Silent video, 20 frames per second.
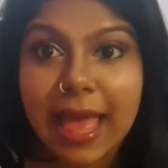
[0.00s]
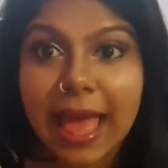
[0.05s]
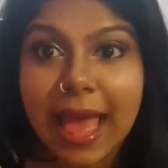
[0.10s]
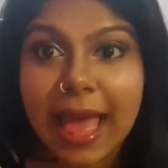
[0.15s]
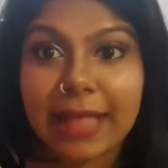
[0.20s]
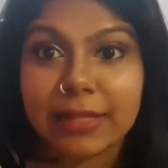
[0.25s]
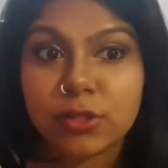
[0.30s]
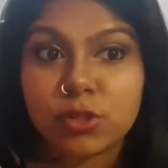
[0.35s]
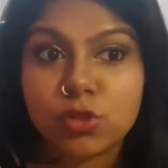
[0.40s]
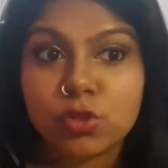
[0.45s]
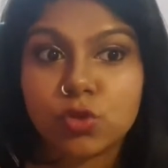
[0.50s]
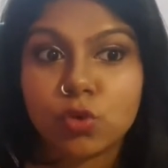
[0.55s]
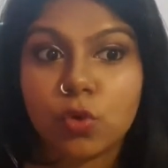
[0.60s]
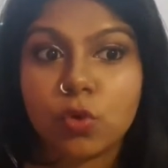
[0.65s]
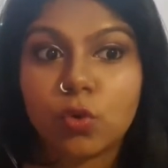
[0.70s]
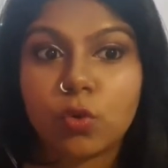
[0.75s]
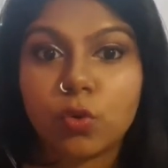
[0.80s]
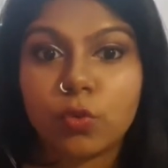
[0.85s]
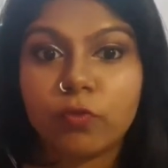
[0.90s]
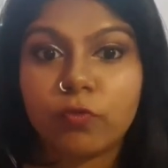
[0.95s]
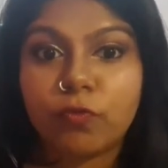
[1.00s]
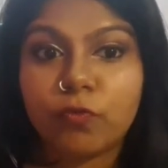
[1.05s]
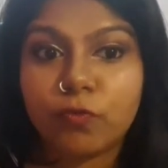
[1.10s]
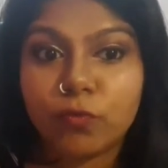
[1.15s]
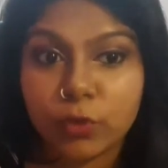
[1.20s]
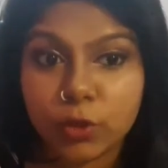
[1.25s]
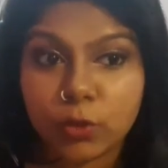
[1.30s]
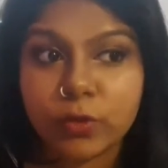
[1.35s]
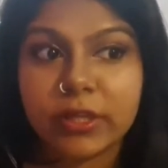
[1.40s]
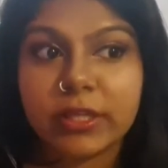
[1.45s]
And so
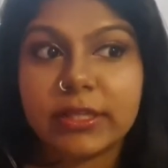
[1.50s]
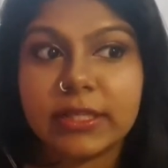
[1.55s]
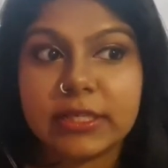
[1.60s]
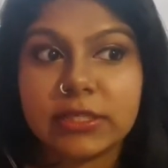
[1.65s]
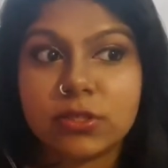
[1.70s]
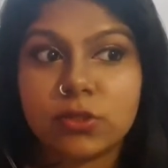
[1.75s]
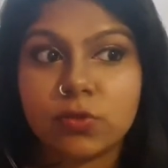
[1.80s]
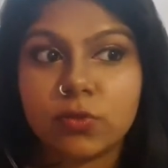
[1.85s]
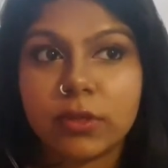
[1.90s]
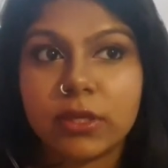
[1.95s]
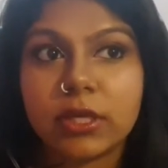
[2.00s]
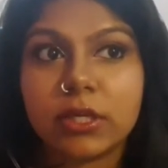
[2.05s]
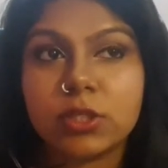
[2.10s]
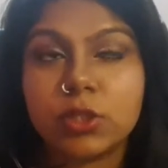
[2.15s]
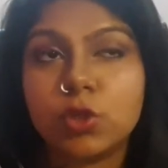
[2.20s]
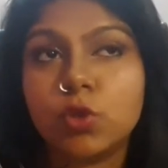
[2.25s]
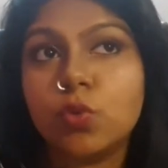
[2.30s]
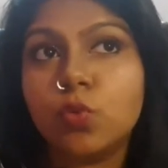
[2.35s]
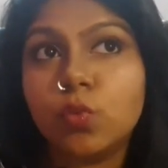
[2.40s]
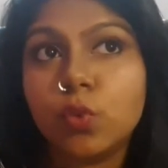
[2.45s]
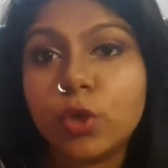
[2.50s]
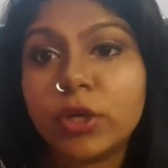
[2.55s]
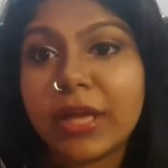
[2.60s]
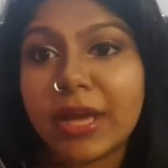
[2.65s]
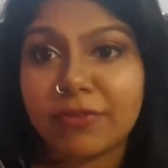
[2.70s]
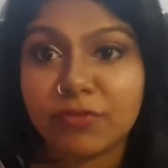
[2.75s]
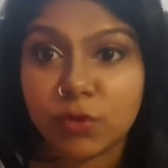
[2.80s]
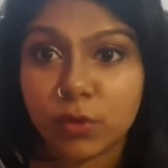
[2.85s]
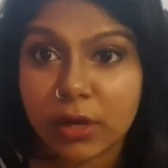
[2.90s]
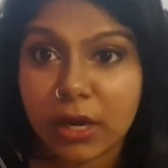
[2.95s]
during these 2 years, you would
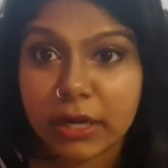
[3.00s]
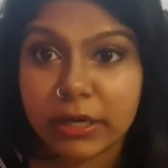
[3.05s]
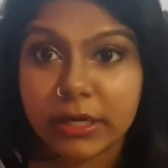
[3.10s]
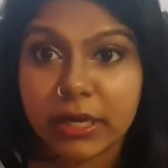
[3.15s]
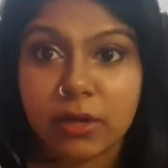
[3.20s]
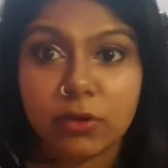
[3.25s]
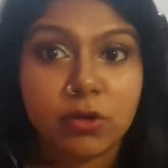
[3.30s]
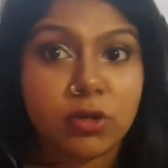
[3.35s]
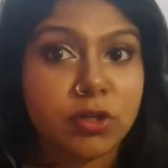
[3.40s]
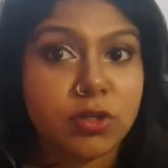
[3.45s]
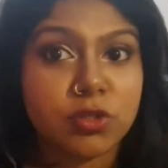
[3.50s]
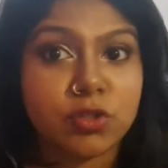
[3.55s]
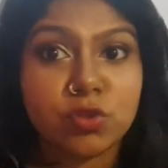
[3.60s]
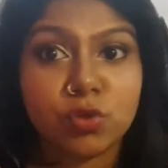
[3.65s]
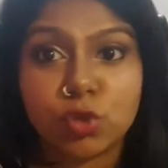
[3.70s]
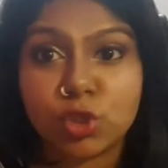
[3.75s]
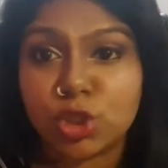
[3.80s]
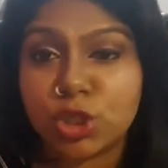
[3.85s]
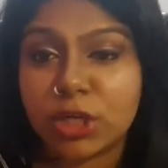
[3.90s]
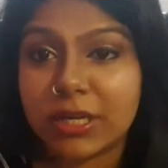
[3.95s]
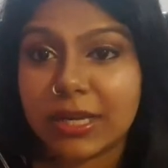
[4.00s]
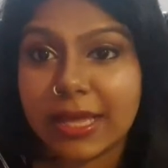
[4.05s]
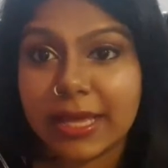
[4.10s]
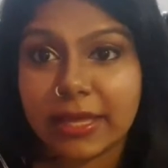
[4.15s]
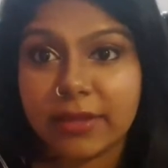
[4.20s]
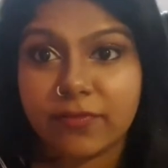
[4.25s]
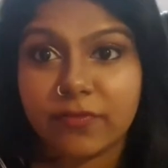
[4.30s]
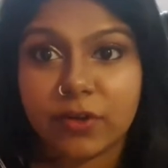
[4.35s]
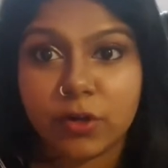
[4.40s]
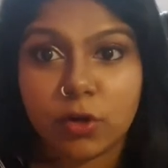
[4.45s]
have to cut down on your social
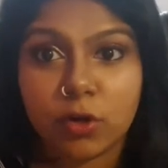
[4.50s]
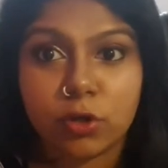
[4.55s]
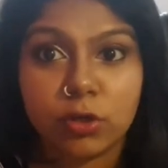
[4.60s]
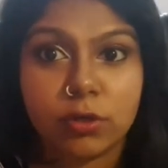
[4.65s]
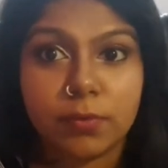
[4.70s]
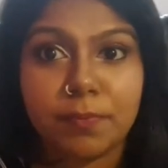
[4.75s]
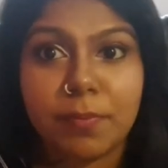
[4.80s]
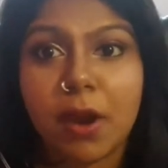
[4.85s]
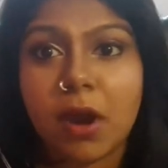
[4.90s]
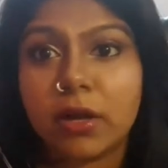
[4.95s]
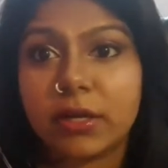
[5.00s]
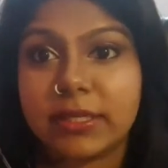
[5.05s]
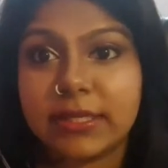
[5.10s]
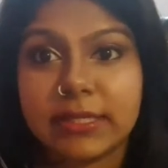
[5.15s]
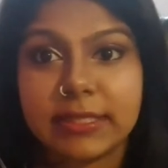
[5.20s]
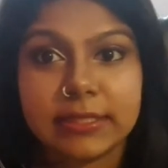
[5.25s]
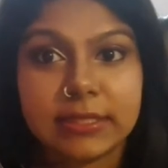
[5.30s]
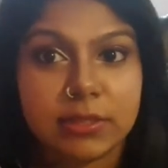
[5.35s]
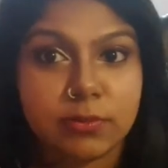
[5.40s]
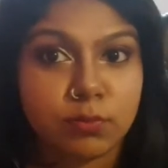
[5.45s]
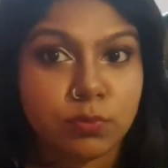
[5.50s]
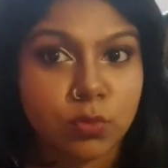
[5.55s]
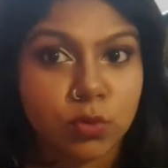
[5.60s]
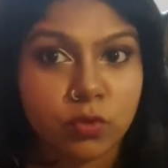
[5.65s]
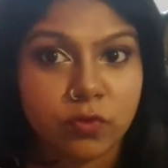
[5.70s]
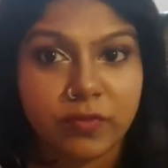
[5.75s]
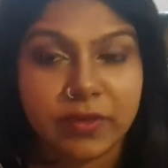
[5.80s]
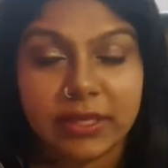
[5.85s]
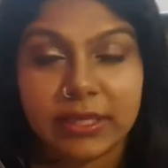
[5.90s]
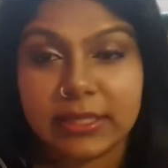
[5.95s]
life and on parties and
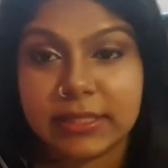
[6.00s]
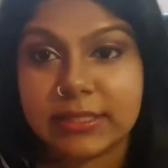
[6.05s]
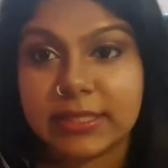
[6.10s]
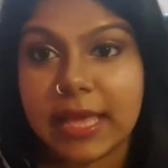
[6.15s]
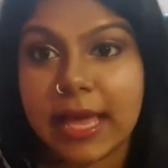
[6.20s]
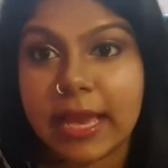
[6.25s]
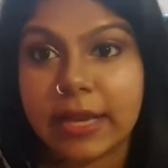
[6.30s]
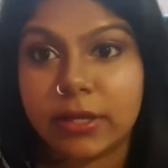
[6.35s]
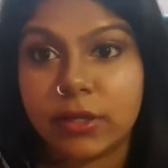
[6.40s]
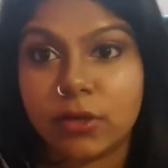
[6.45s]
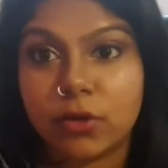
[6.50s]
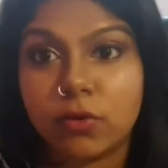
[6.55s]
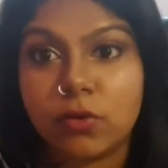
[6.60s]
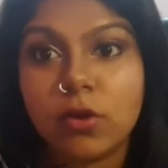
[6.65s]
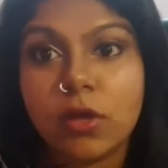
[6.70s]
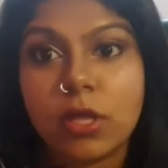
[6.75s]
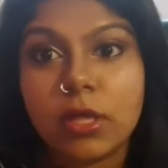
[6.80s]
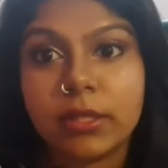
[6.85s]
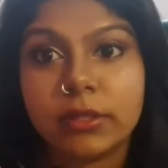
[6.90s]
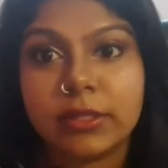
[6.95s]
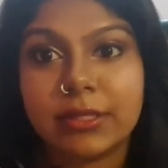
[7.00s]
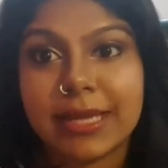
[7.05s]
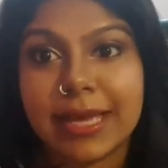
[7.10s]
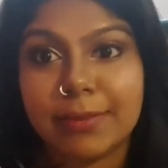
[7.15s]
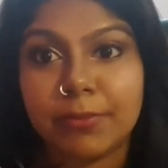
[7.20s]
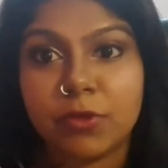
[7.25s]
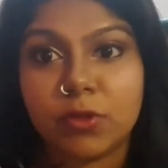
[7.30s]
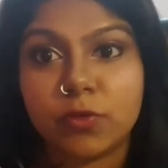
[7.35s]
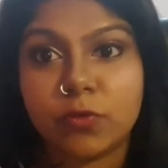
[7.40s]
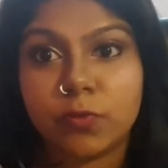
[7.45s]
movies and the
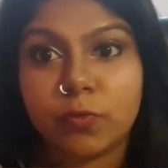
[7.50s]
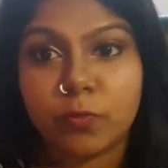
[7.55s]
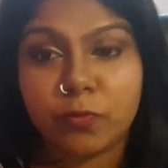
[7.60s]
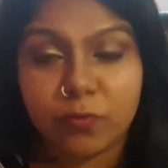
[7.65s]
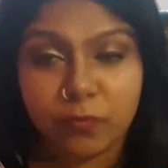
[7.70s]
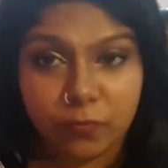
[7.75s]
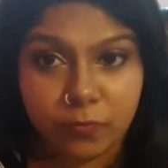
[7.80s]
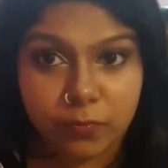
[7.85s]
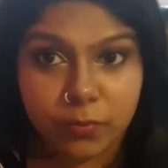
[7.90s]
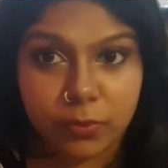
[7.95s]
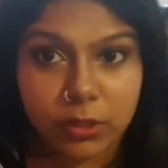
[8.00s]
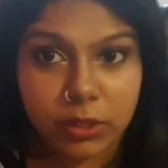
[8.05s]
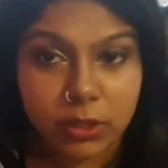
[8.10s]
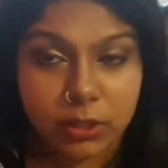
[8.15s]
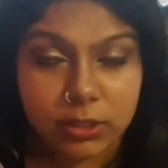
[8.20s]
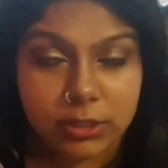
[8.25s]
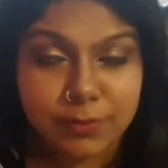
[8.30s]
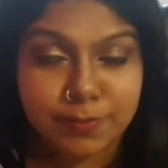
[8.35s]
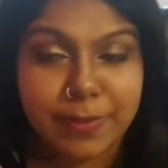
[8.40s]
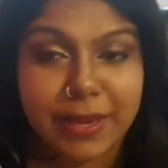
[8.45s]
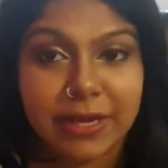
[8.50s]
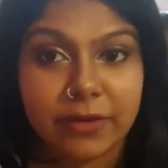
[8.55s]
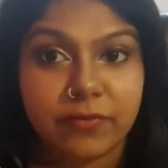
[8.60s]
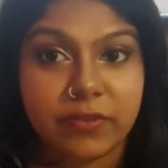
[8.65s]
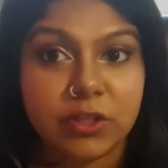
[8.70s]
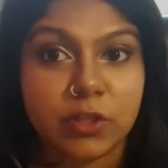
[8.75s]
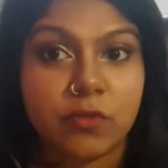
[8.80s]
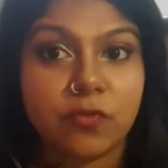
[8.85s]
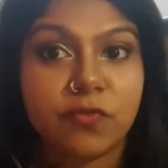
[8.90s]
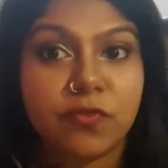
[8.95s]
time you spend
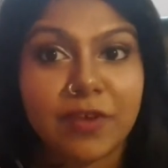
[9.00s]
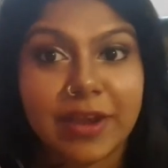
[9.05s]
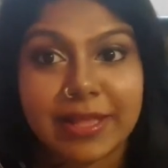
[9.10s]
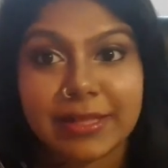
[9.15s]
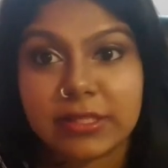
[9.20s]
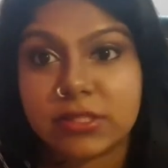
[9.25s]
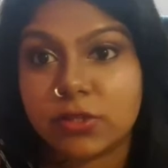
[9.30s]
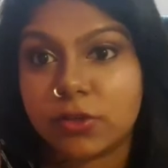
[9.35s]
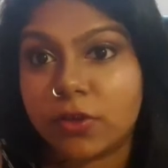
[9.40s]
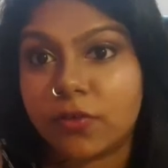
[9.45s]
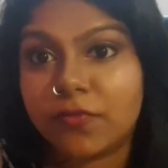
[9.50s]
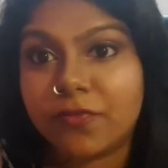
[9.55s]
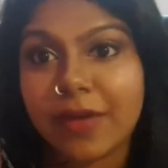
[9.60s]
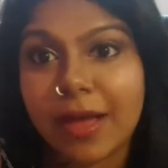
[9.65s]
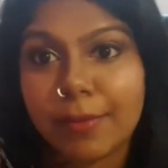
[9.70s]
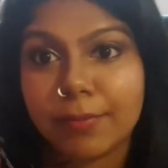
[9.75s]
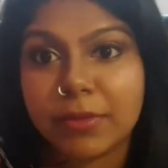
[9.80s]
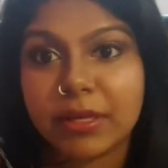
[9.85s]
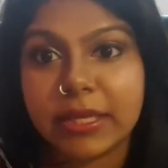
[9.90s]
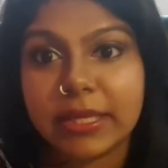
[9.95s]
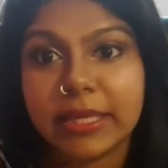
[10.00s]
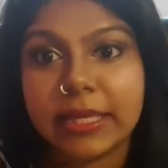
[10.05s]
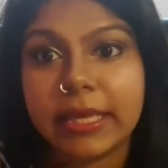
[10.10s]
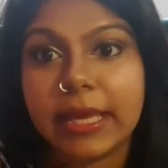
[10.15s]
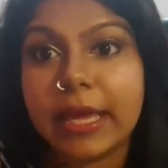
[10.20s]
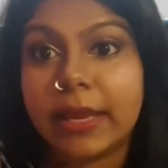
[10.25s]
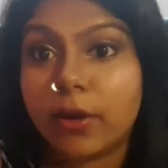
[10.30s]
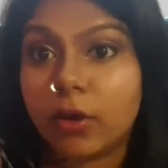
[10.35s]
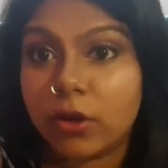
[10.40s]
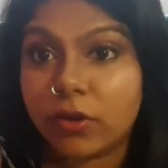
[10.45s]
with your friends or your
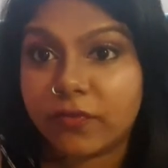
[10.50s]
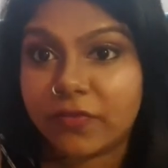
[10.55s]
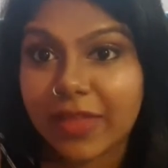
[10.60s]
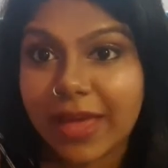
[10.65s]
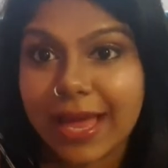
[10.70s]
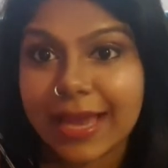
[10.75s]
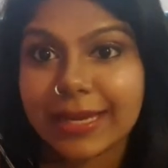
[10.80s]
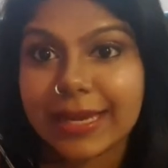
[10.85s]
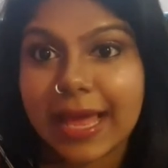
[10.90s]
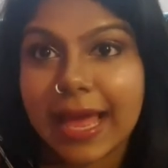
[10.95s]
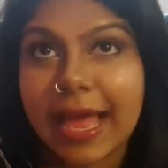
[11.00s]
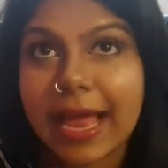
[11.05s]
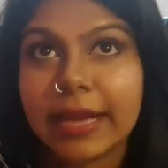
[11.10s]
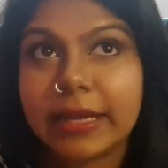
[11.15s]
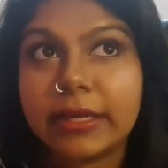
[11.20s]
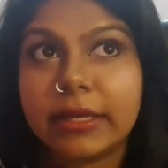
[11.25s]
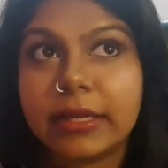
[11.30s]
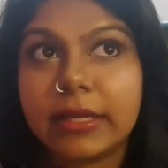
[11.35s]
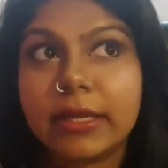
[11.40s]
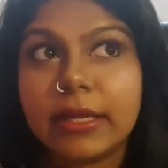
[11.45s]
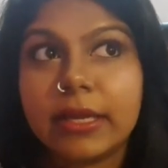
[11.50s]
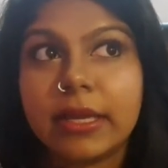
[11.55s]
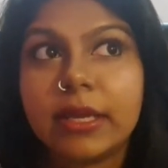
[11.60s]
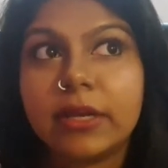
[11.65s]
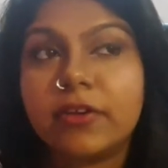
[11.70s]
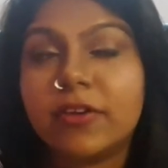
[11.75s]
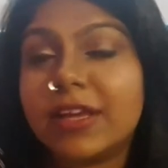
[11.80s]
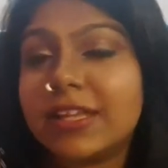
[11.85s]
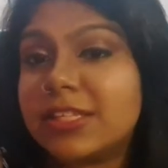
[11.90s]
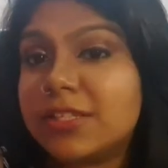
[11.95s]
family and all of that. And
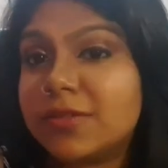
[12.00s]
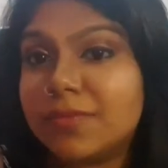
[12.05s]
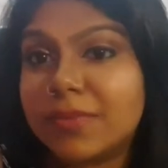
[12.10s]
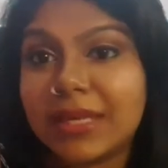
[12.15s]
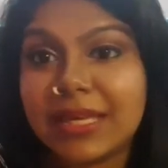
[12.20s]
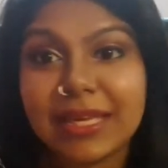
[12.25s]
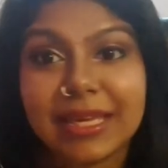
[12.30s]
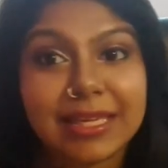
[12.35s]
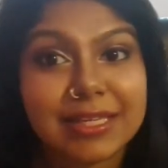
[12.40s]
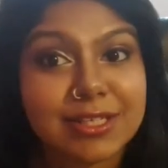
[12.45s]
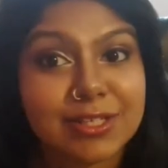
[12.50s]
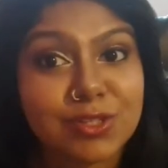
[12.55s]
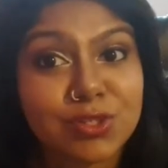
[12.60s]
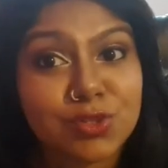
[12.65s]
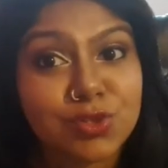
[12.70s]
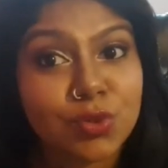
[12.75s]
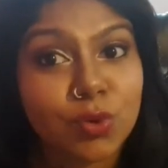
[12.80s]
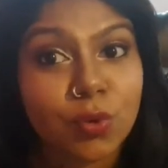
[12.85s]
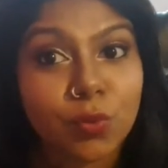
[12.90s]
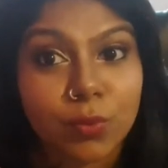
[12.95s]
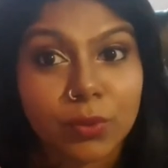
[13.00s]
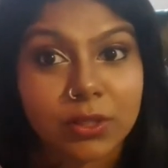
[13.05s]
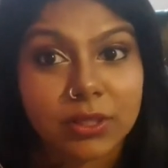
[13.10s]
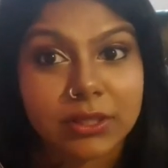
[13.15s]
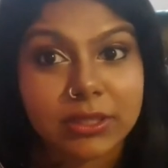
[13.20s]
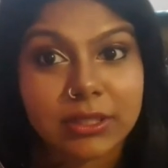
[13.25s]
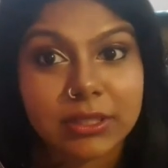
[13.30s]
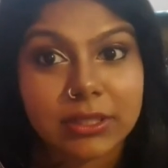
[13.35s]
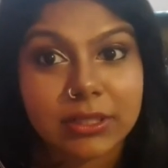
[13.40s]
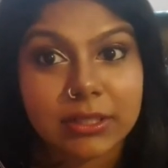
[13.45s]
trust me, it is so
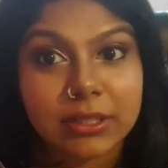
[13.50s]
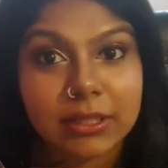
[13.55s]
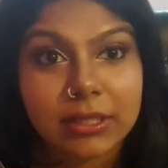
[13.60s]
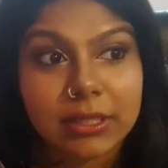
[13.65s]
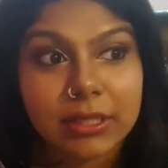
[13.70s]
worth it.